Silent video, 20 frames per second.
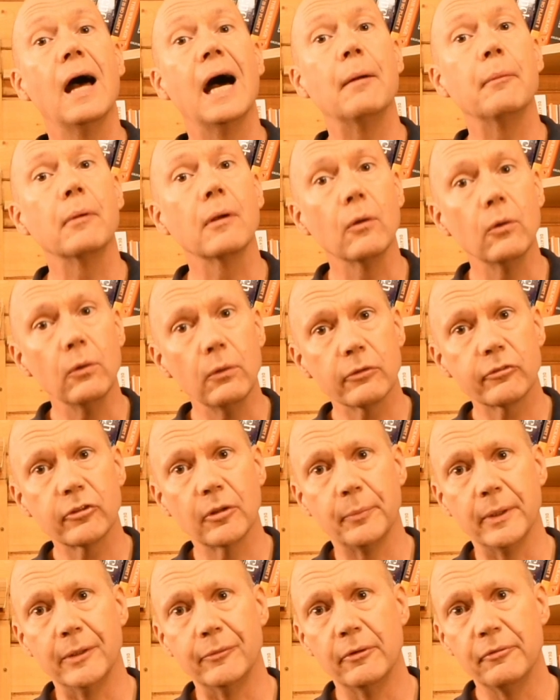and we'll
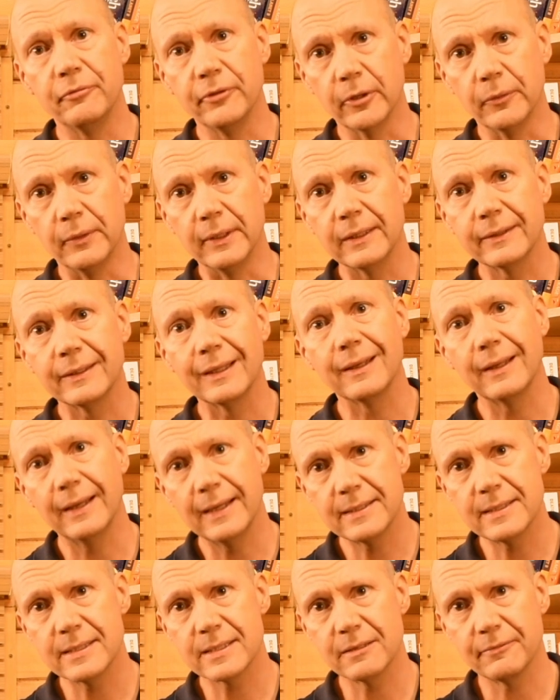also be reviewing the
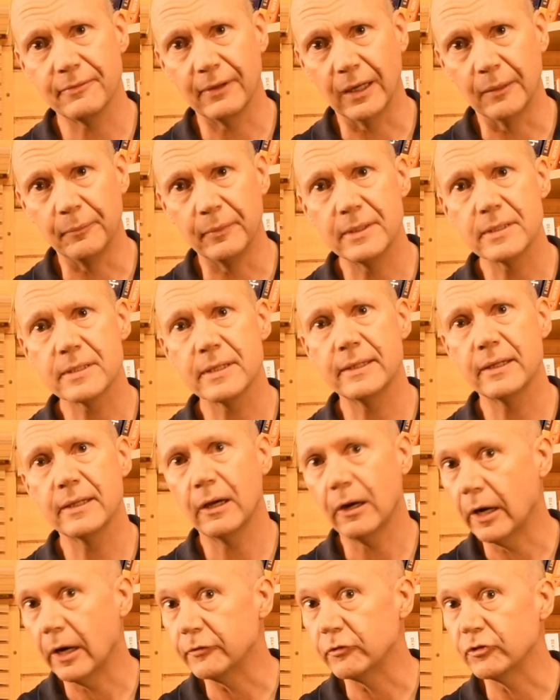latest developments in
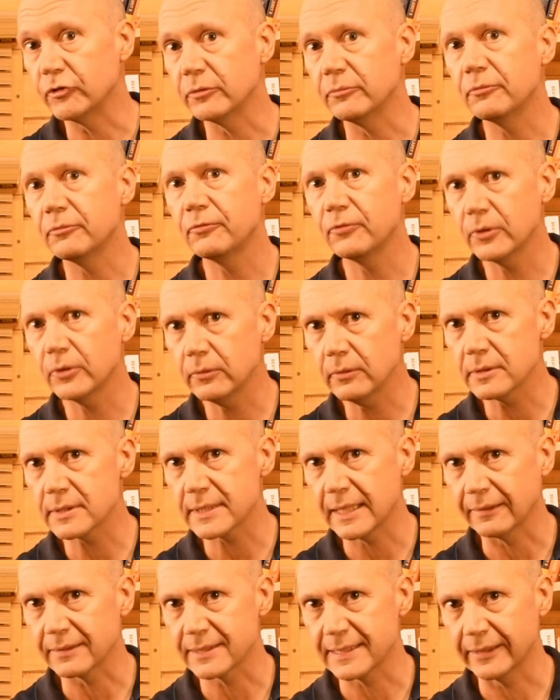hydrogen fuel
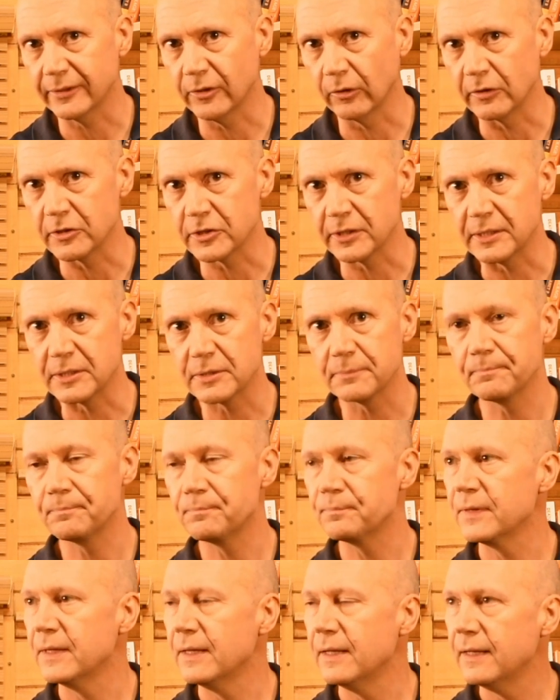cell technologies.
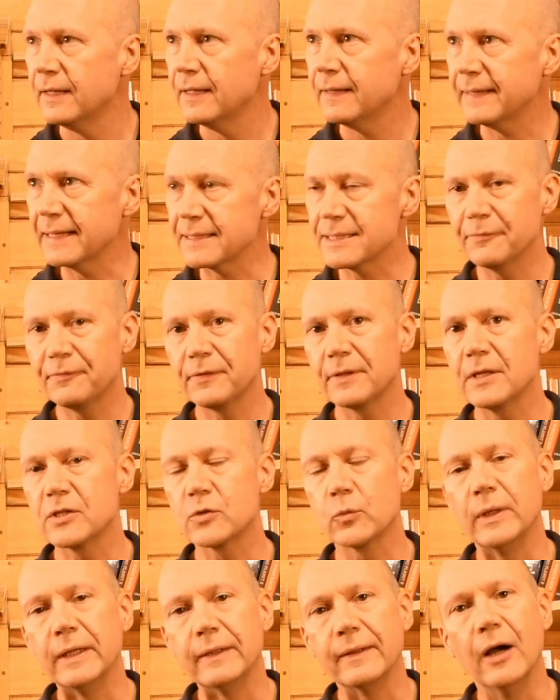That's it for
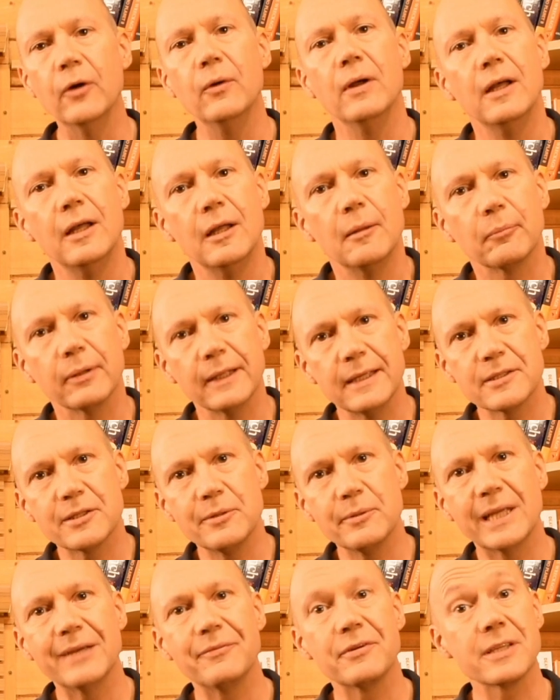this week though. Please
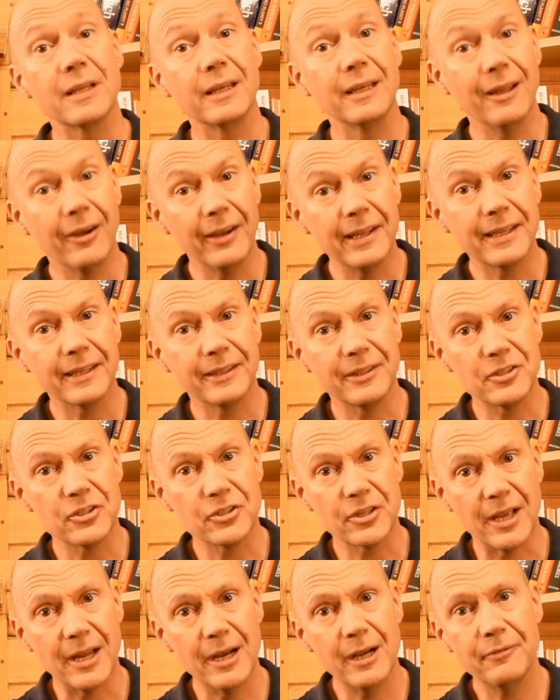do give us a like and a
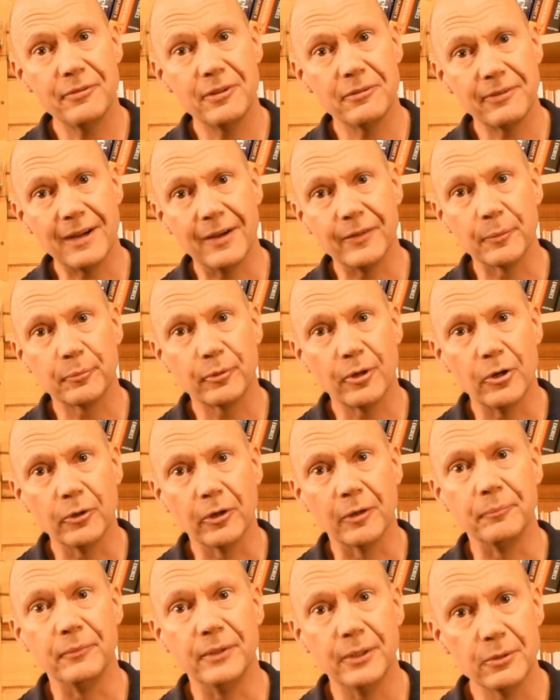share if you found the
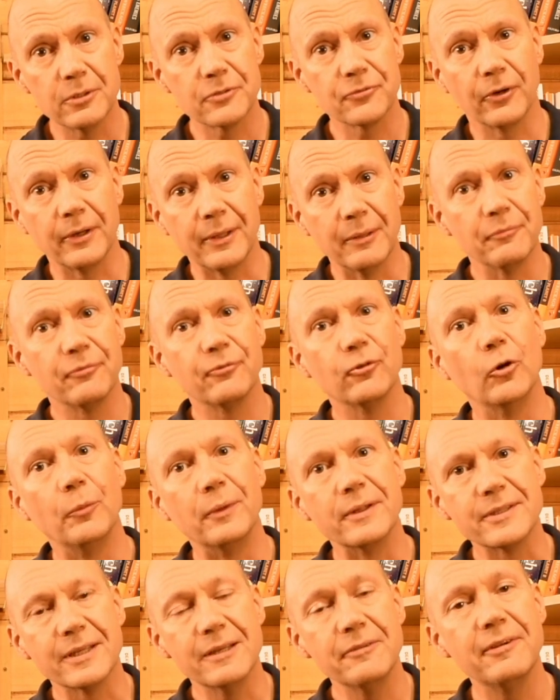program useful and
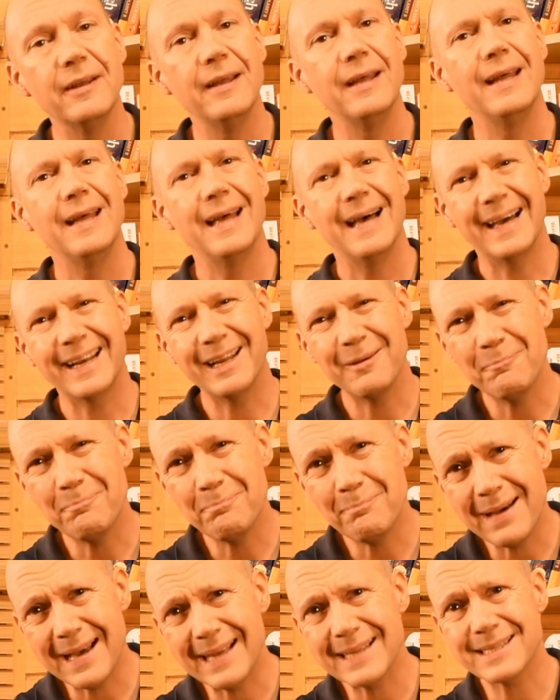informative, and a
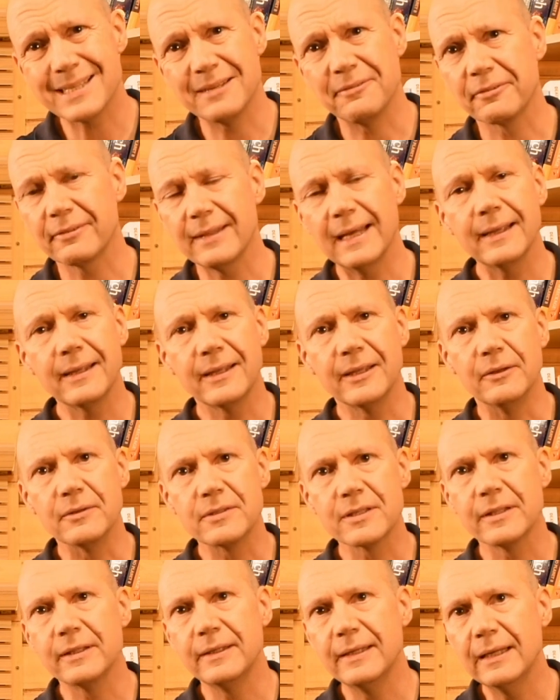massive thank you
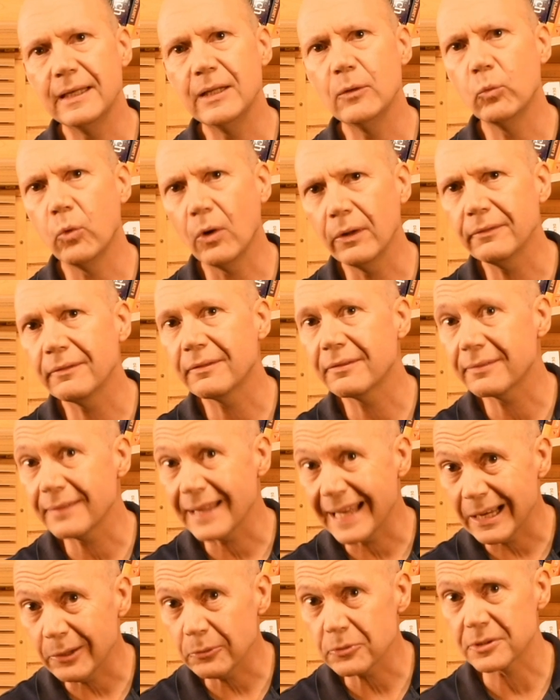to the nearly
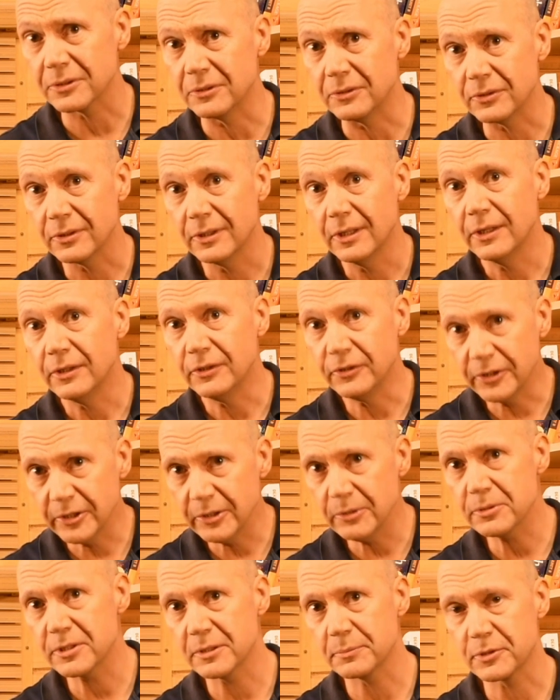1,000
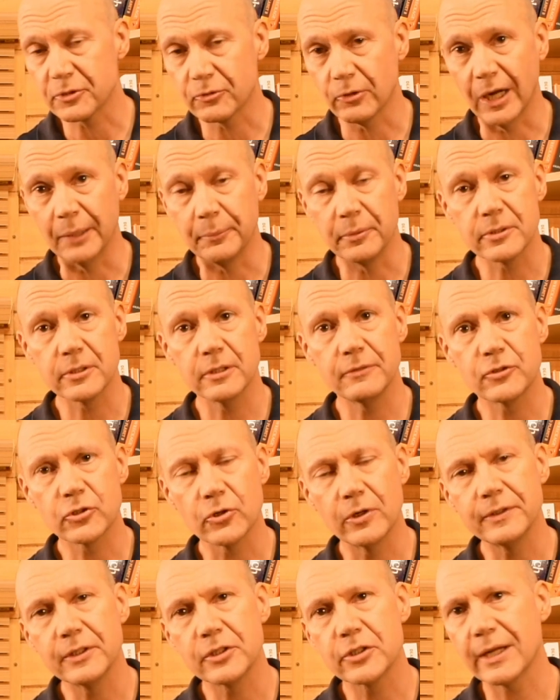new subscribers who've
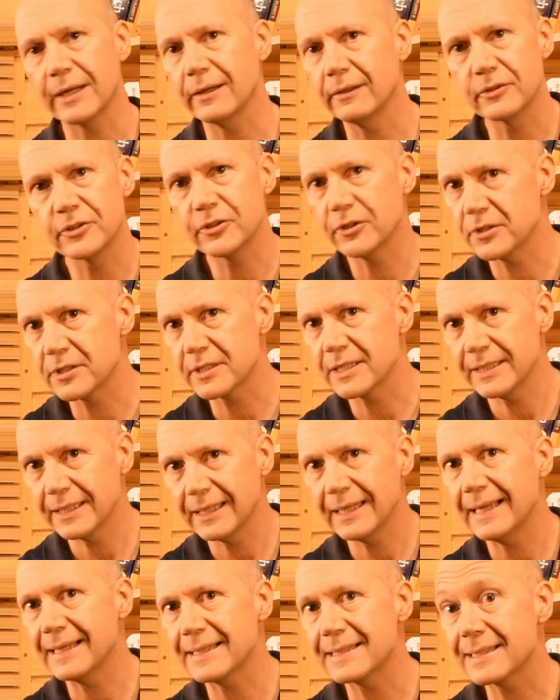joined the channel just in
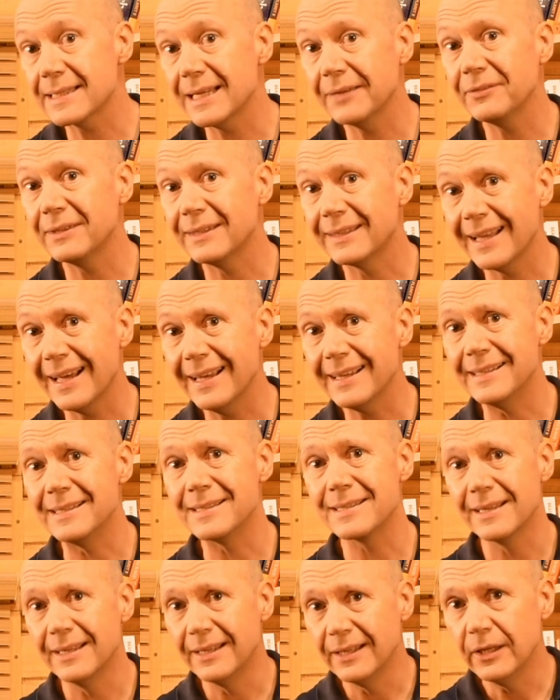the last 7
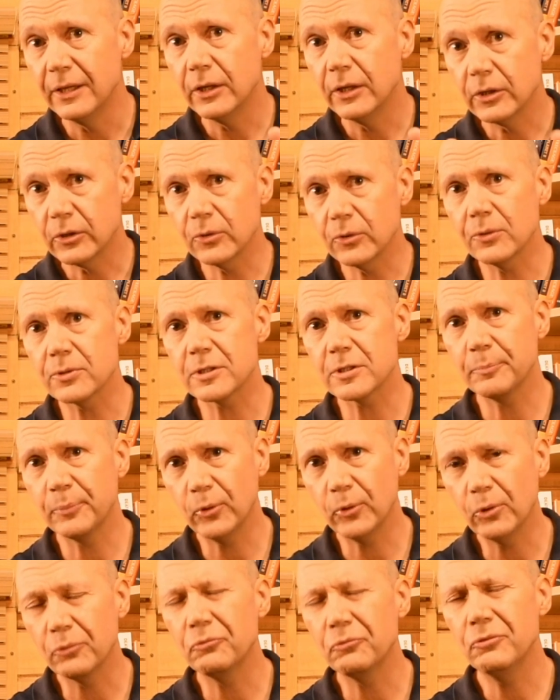days. Your
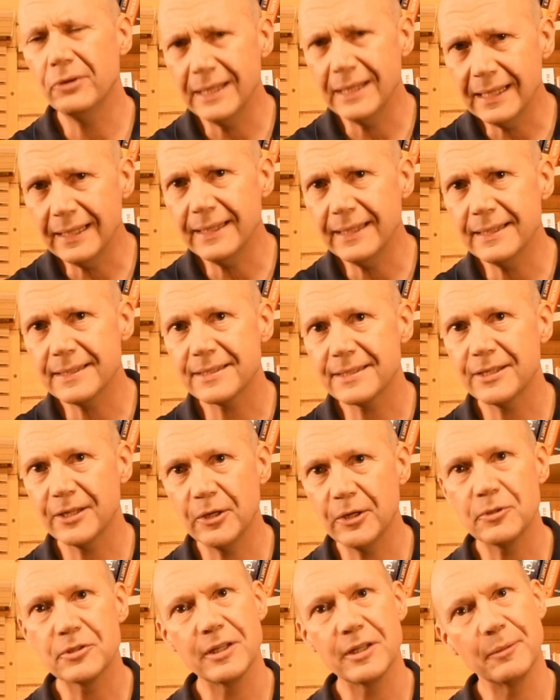support really is
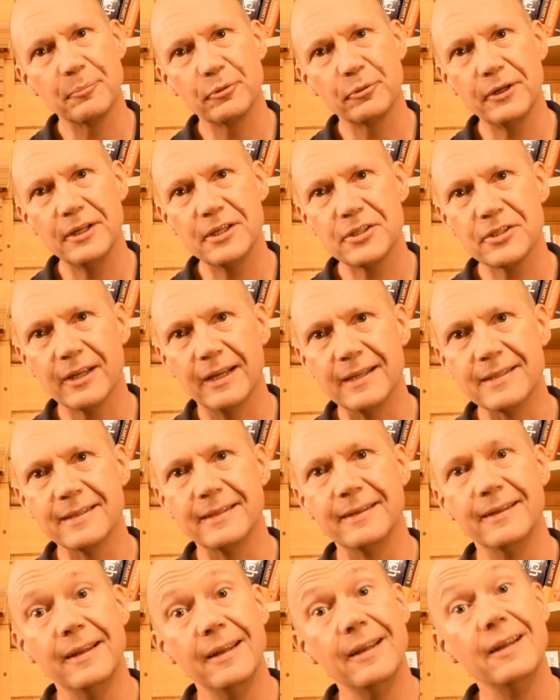hugely
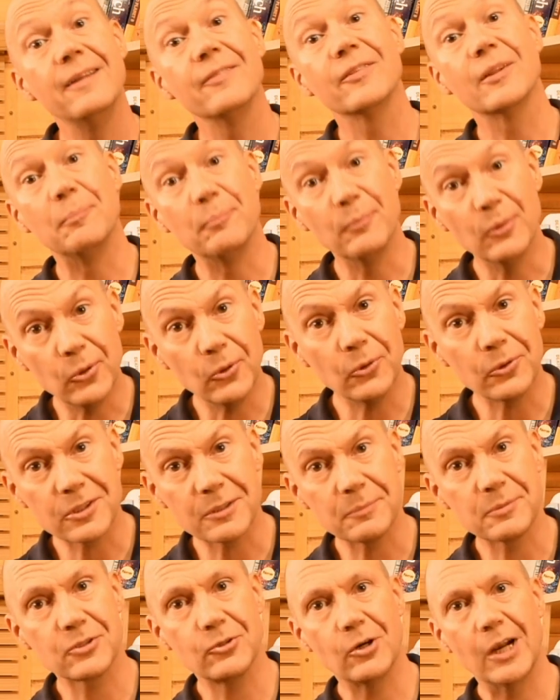appreciated. The more
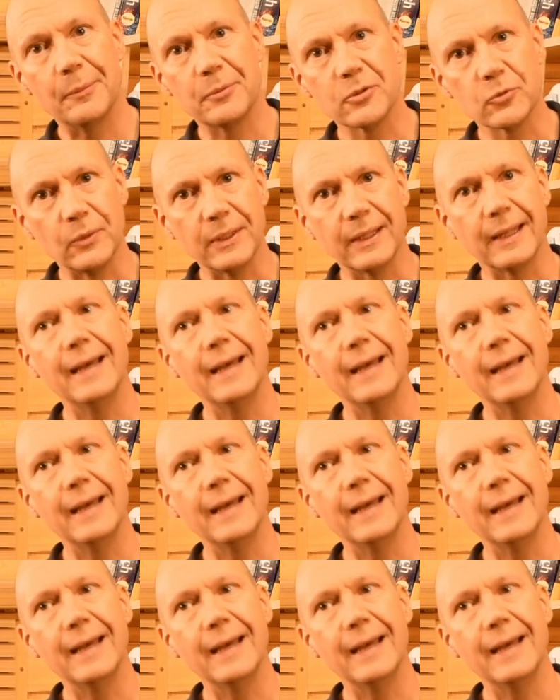subscribers we